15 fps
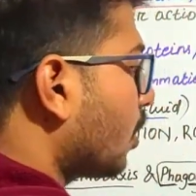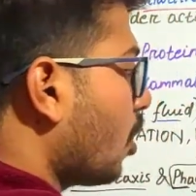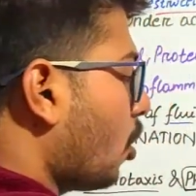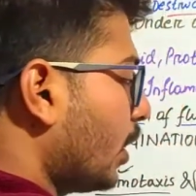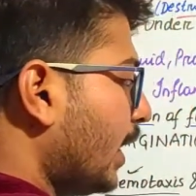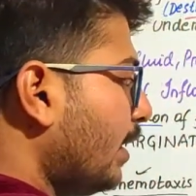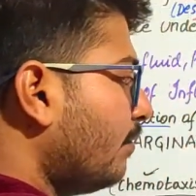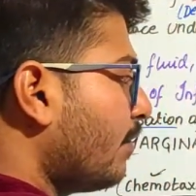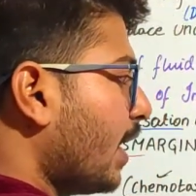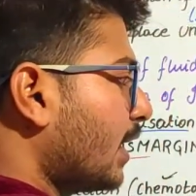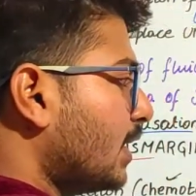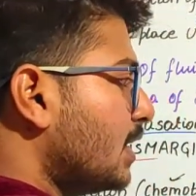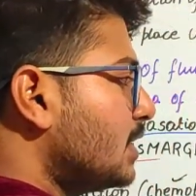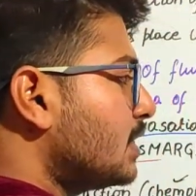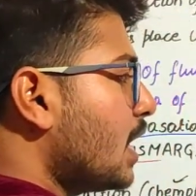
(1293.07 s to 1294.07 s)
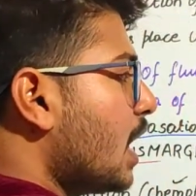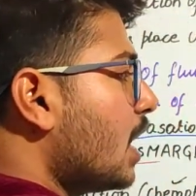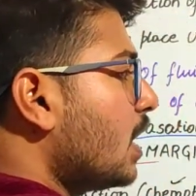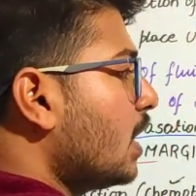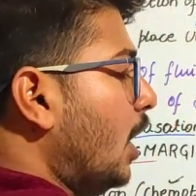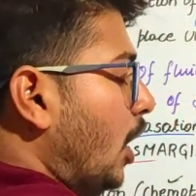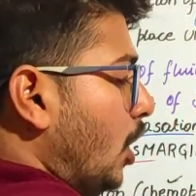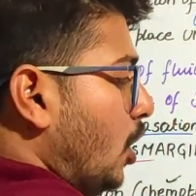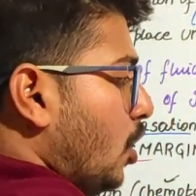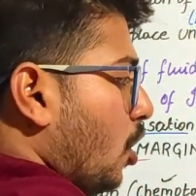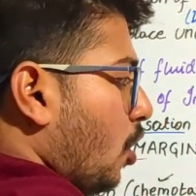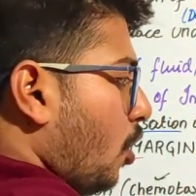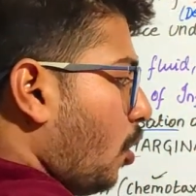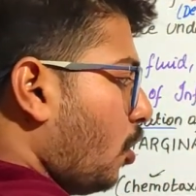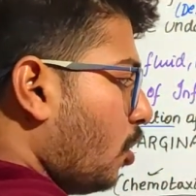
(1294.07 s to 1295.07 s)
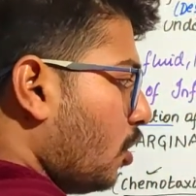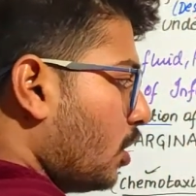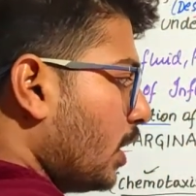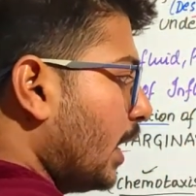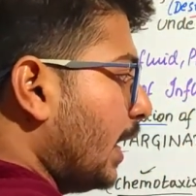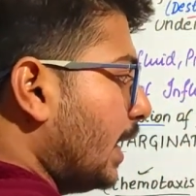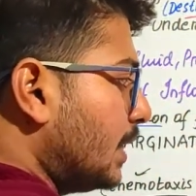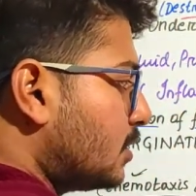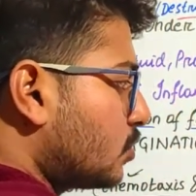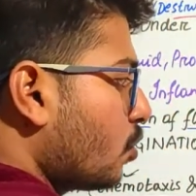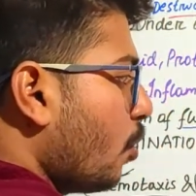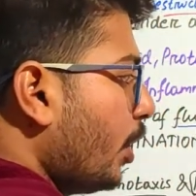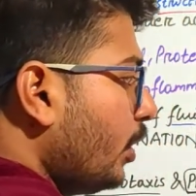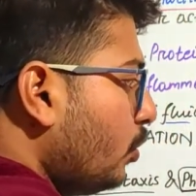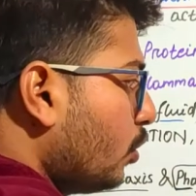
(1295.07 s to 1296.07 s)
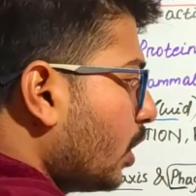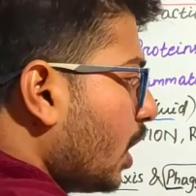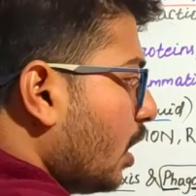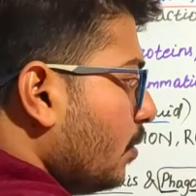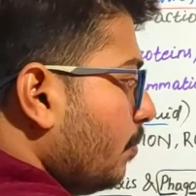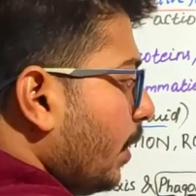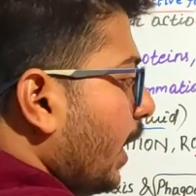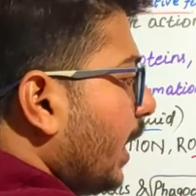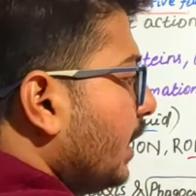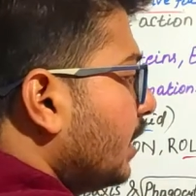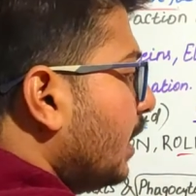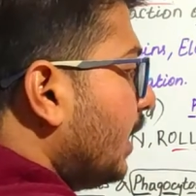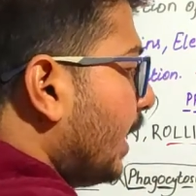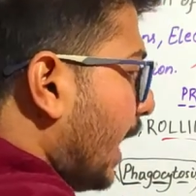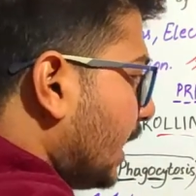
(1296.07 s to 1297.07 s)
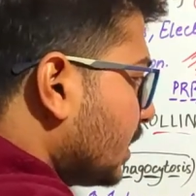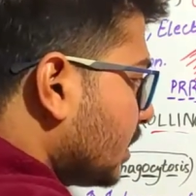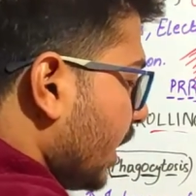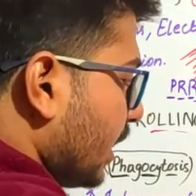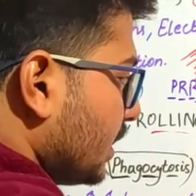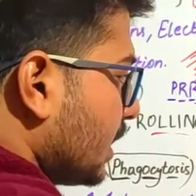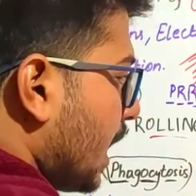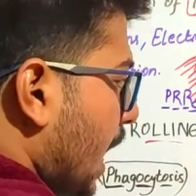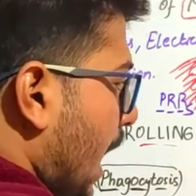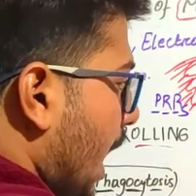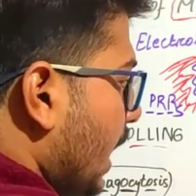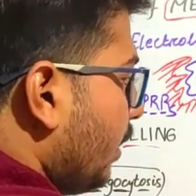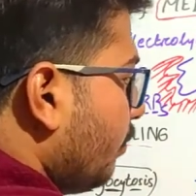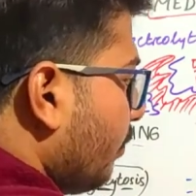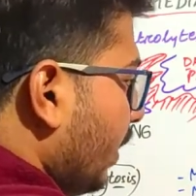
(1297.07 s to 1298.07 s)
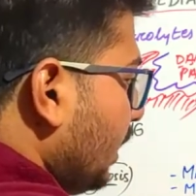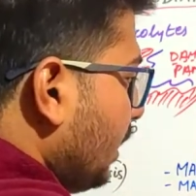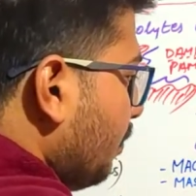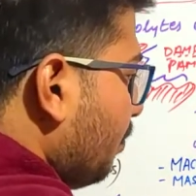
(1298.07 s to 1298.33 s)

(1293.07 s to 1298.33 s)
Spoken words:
clotting factors are, or it's going to come in the next stage. And when